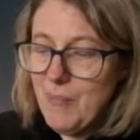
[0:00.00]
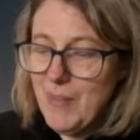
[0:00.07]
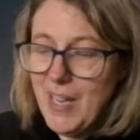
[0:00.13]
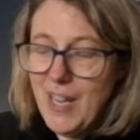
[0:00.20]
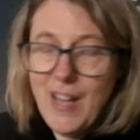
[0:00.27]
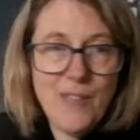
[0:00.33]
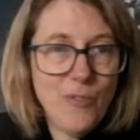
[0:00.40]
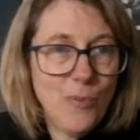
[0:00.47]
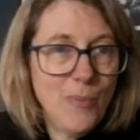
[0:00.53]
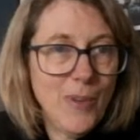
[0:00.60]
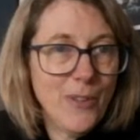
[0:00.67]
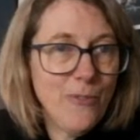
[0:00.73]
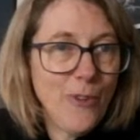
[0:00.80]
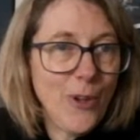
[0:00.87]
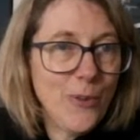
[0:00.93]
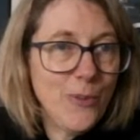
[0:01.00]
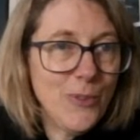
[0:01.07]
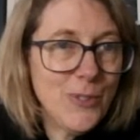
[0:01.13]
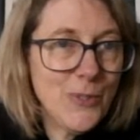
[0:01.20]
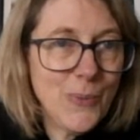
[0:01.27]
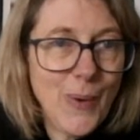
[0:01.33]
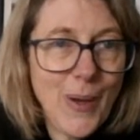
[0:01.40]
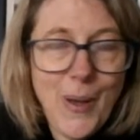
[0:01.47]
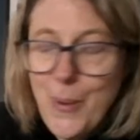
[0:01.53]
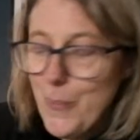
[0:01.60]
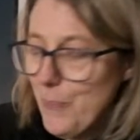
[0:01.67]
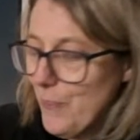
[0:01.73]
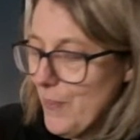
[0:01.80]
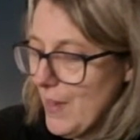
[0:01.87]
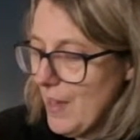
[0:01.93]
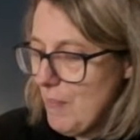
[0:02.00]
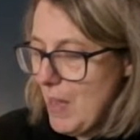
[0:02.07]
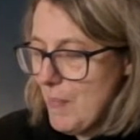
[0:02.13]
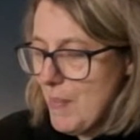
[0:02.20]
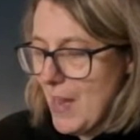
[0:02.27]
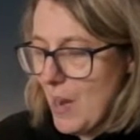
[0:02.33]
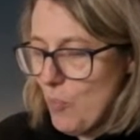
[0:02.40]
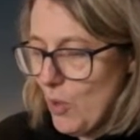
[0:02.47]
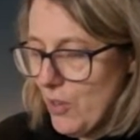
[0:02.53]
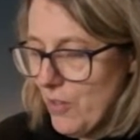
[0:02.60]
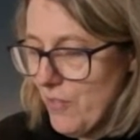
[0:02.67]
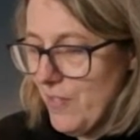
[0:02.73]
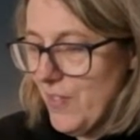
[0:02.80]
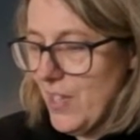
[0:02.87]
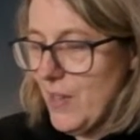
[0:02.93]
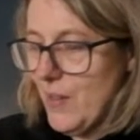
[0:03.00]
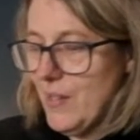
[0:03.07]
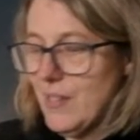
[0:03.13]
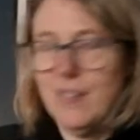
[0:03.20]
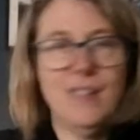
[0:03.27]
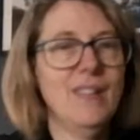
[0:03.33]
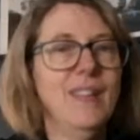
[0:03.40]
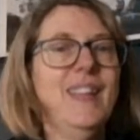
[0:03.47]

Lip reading: I'm live on my phone as well. Maybe I'm one of the viewers.